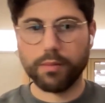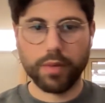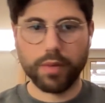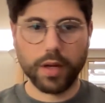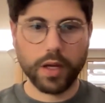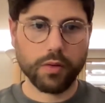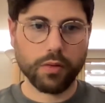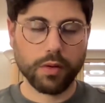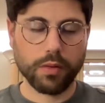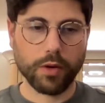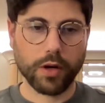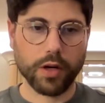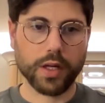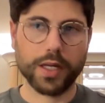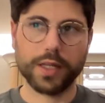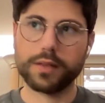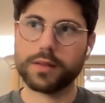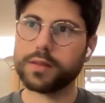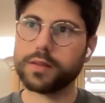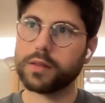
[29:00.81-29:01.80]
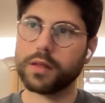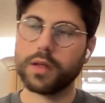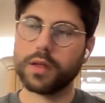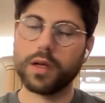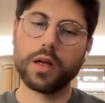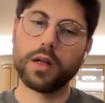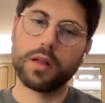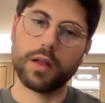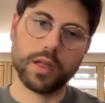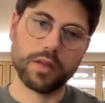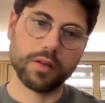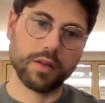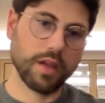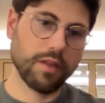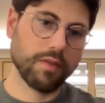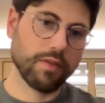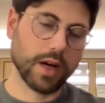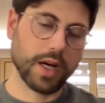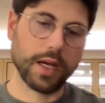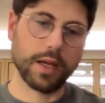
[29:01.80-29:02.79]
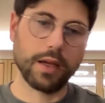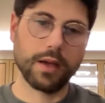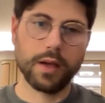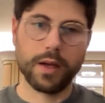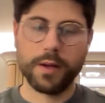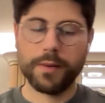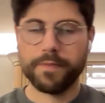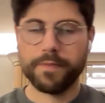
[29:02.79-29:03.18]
than Bitcoin markets and DeFi.